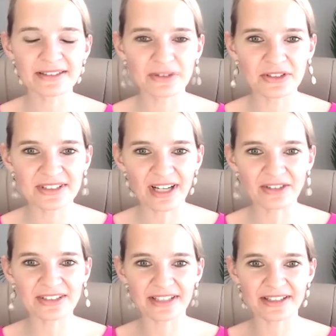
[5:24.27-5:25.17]
So it
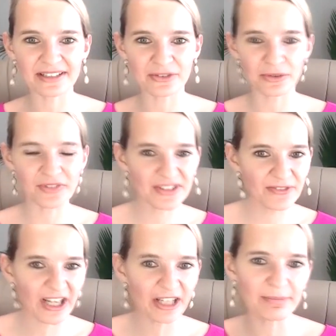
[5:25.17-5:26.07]
sounds like there's sort of this
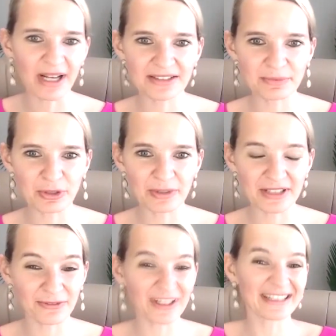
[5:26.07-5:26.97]
fine balance between
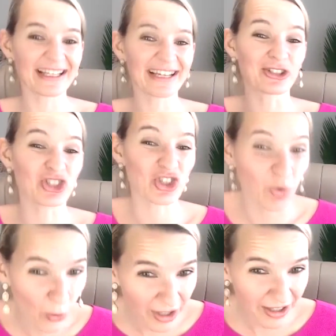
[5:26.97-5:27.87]
it feeling like a
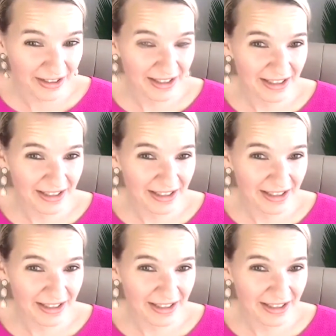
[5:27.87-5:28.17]
chore.